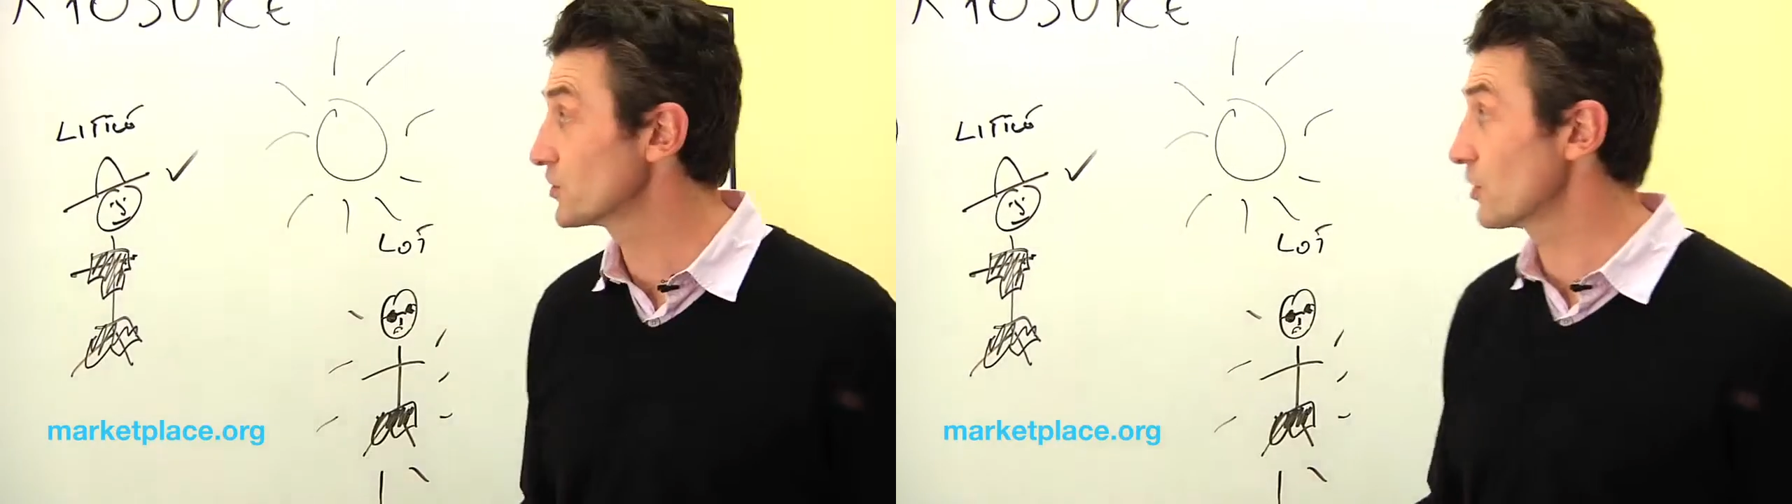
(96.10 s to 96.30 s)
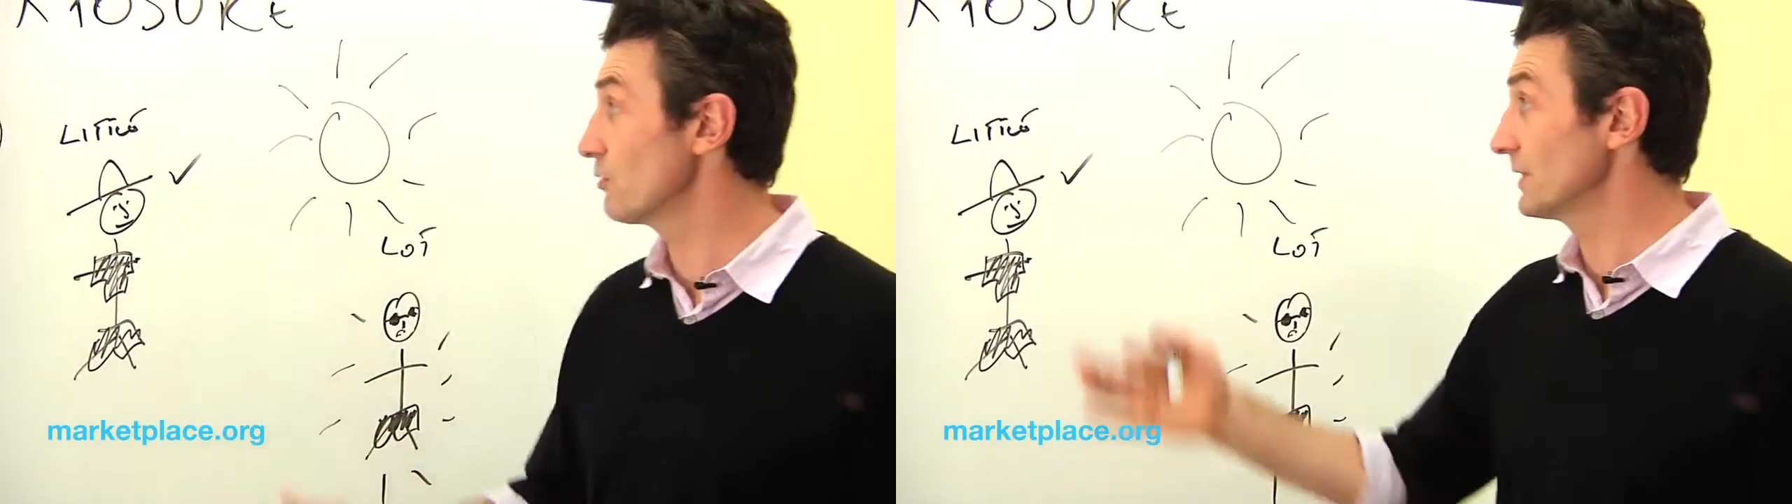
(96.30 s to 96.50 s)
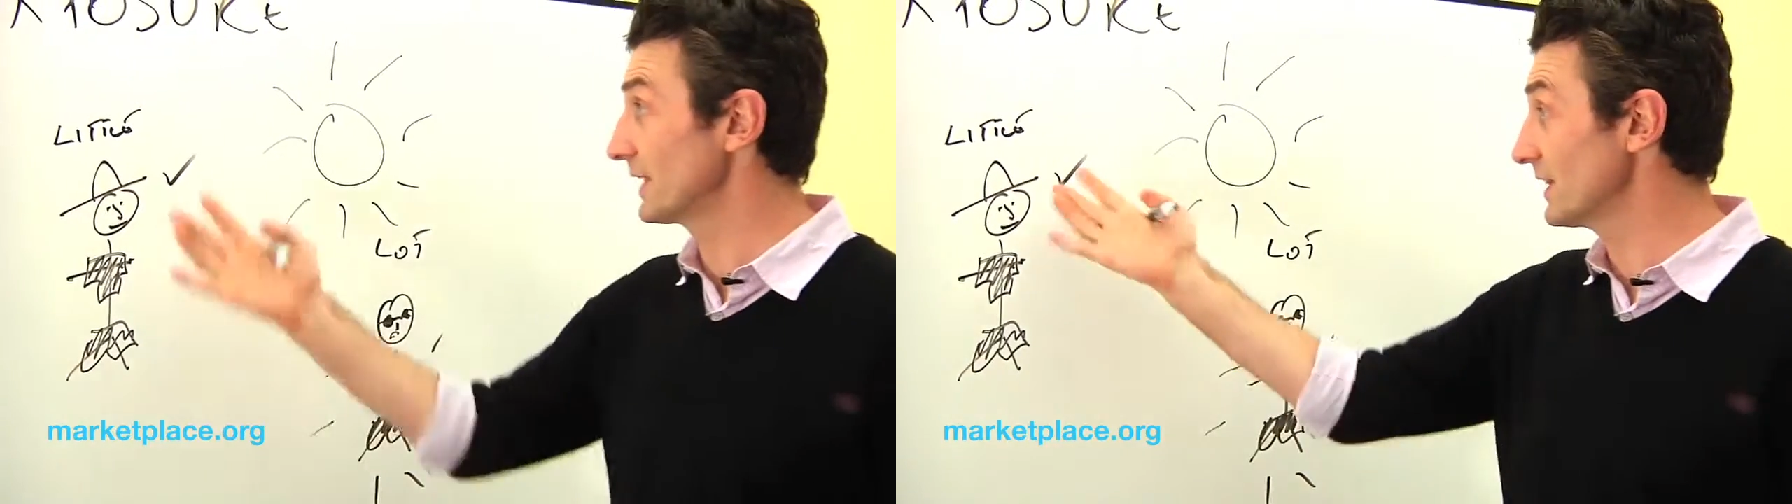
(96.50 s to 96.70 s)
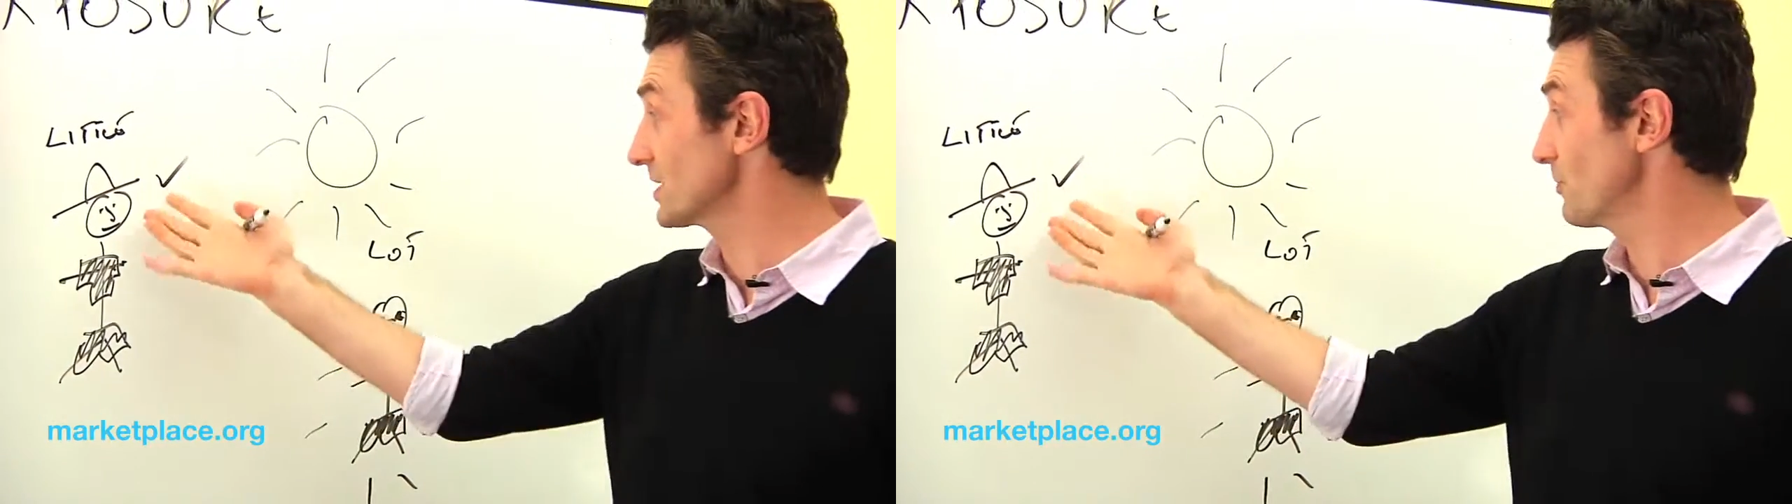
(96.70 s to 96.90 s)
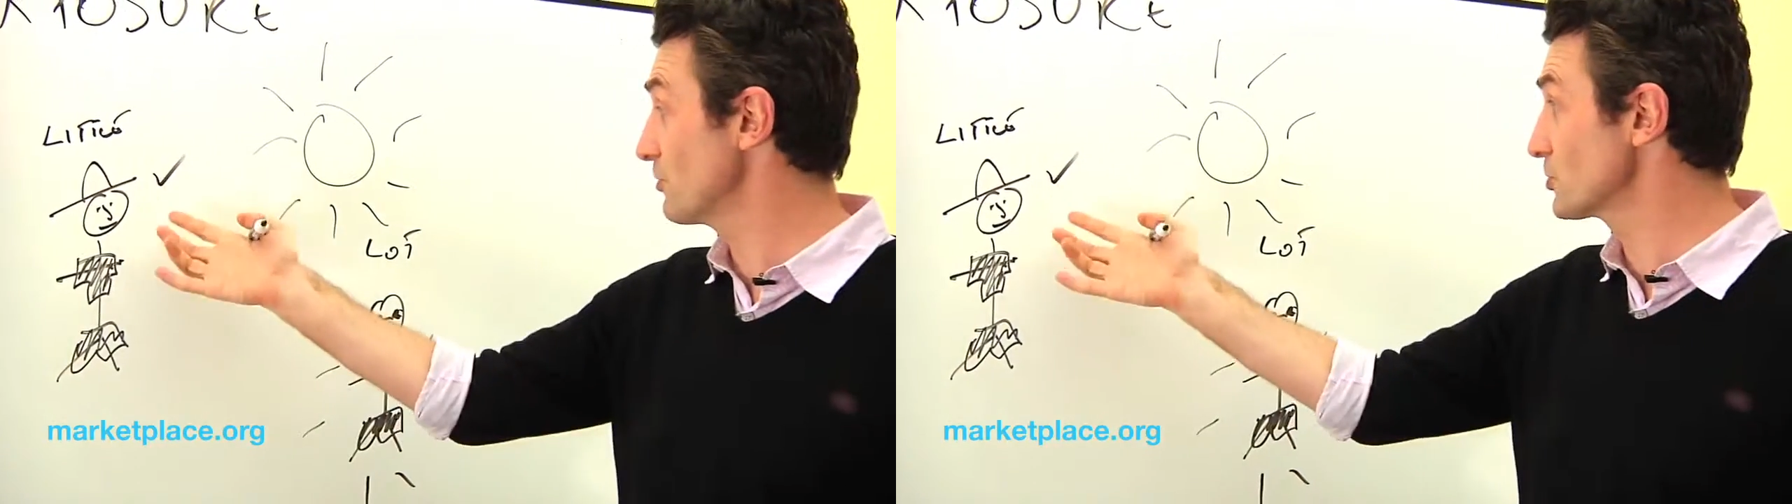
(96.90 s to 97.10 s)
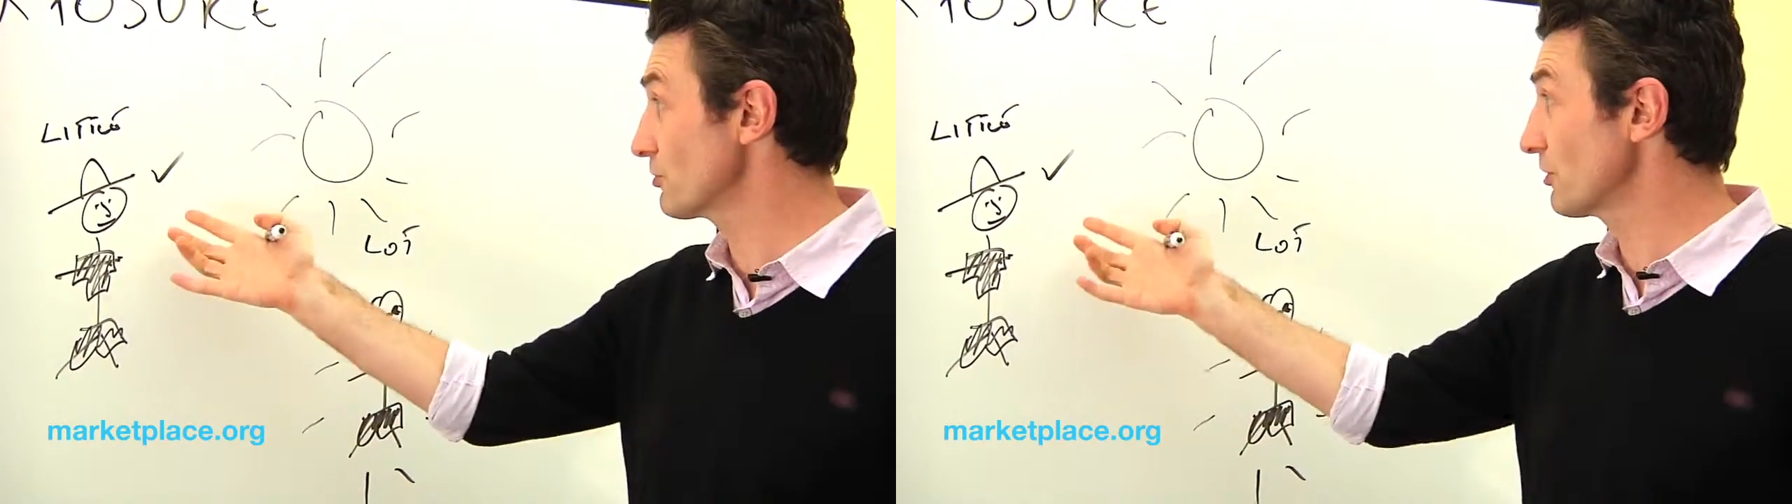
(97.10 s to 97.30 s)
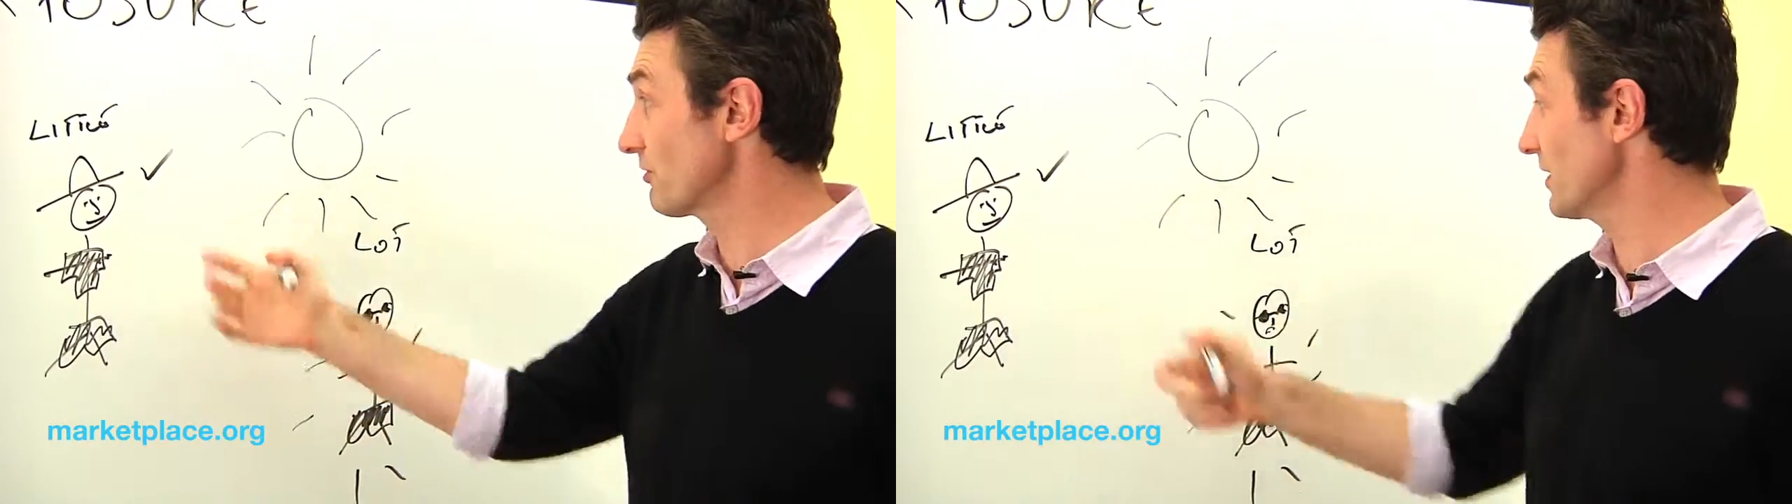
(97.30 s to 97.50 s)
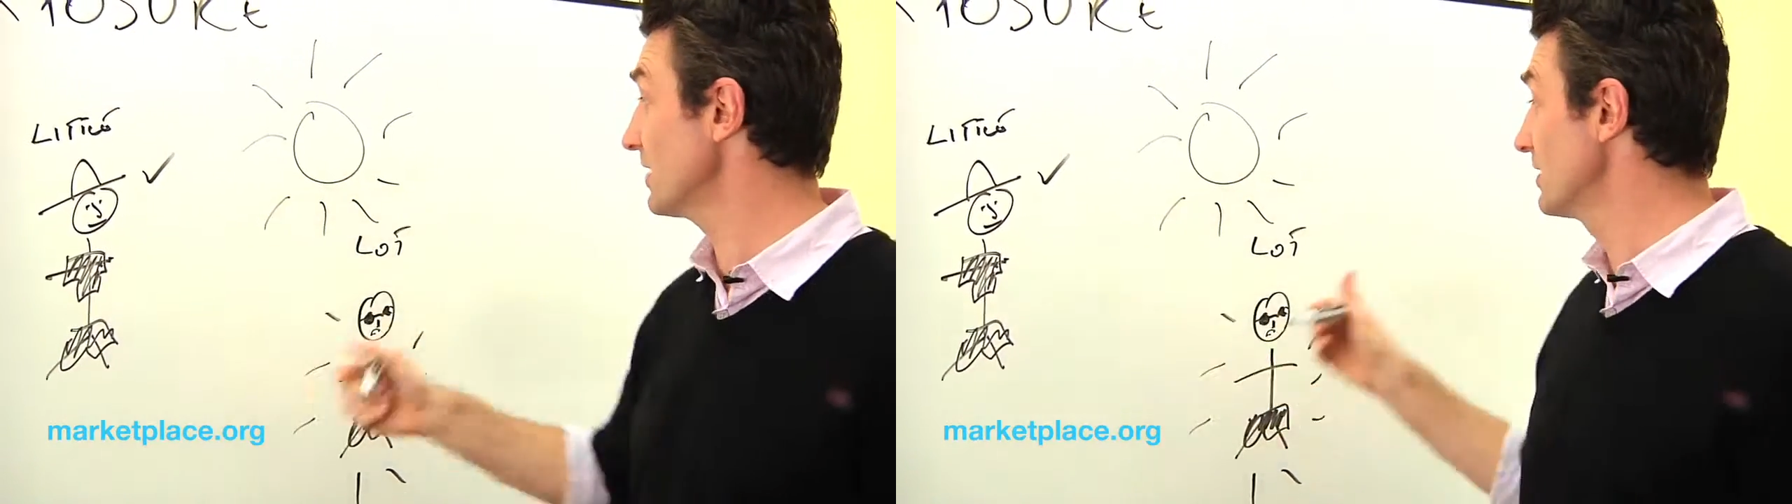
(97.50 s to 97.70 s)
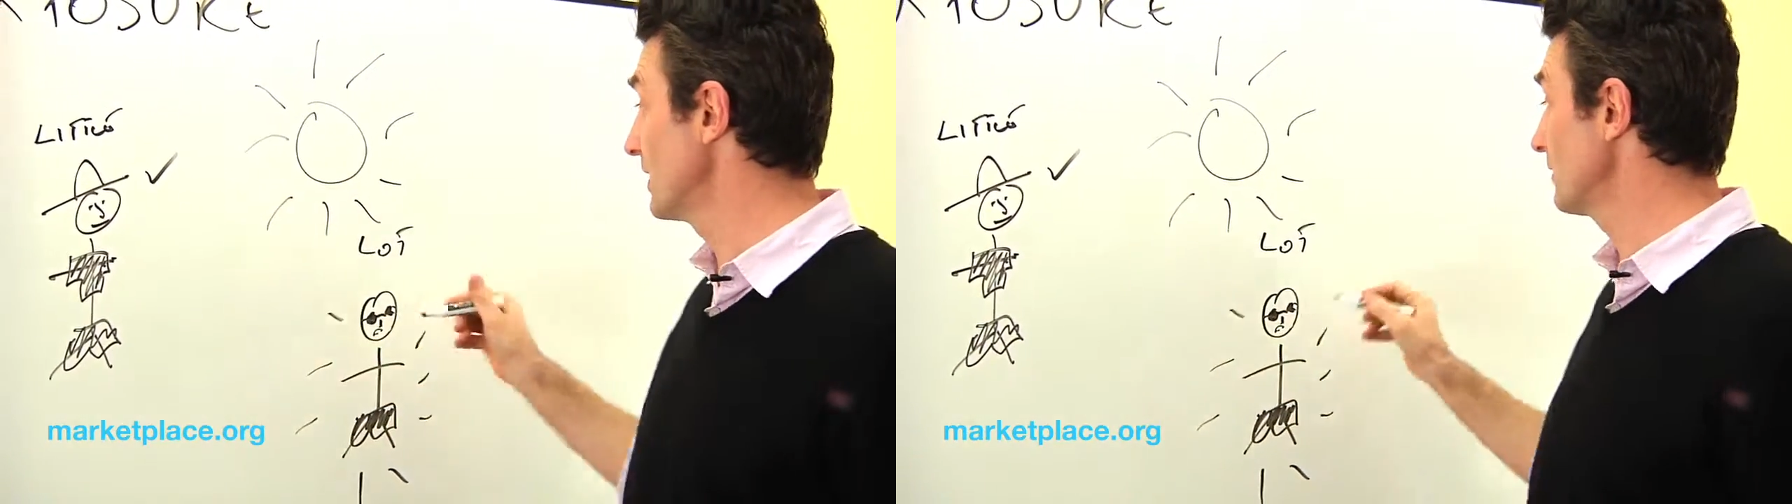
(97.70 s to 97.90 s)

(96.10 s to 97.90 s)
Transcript: So a little exposure, a good thing,